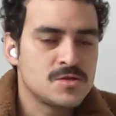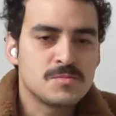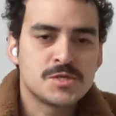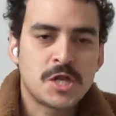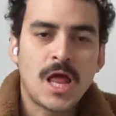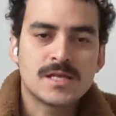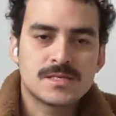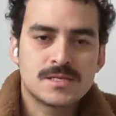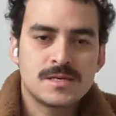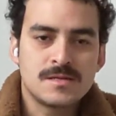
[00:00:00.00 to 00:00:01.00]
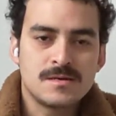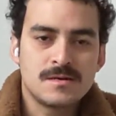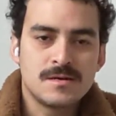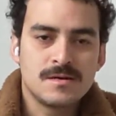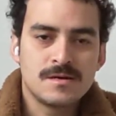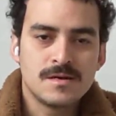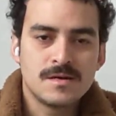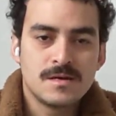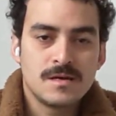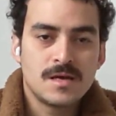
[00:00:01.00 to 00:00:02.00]
some slots in their
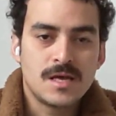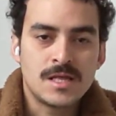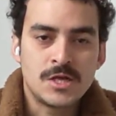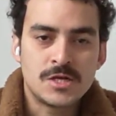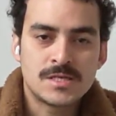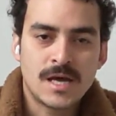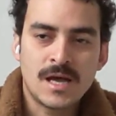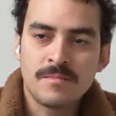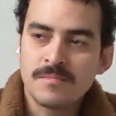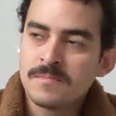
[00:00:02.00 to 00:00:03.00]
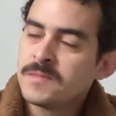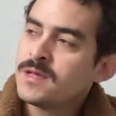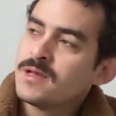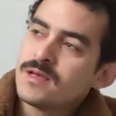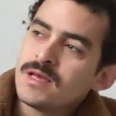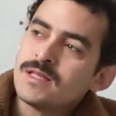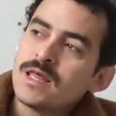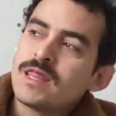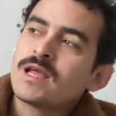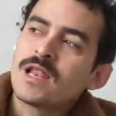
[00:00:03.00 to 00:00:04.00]
time, and
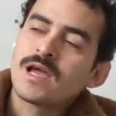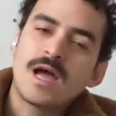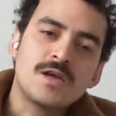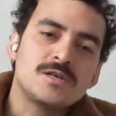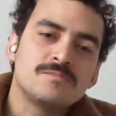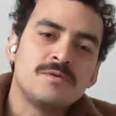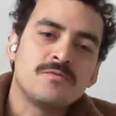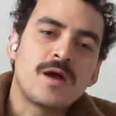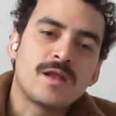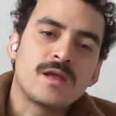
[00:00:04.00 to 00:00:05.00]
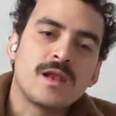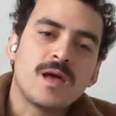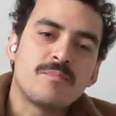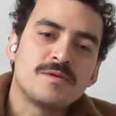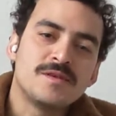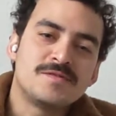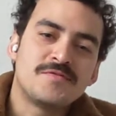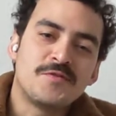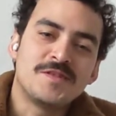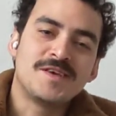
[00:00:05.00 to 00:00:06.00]
they think like, I could be writing an app in this
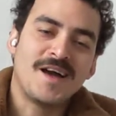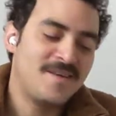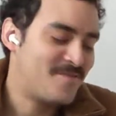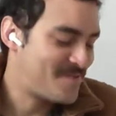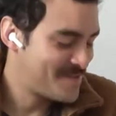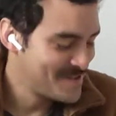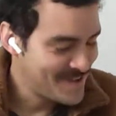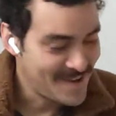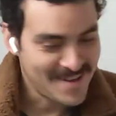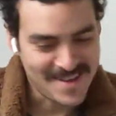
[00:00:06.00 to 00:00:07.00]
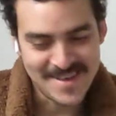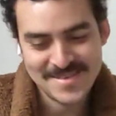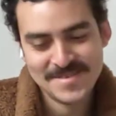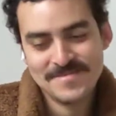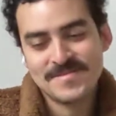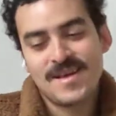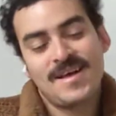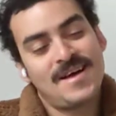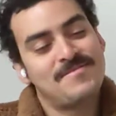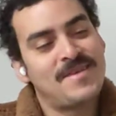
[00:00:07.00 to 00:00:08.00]
free time.
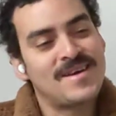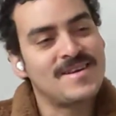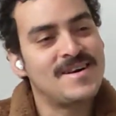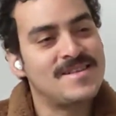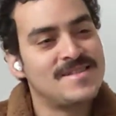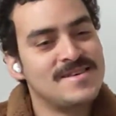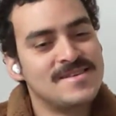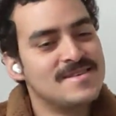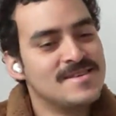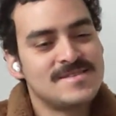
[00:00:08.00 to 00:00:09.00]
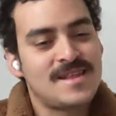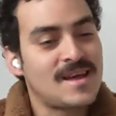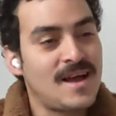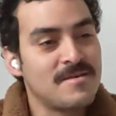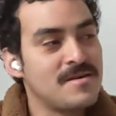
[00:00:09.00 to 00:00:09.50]
It's like, I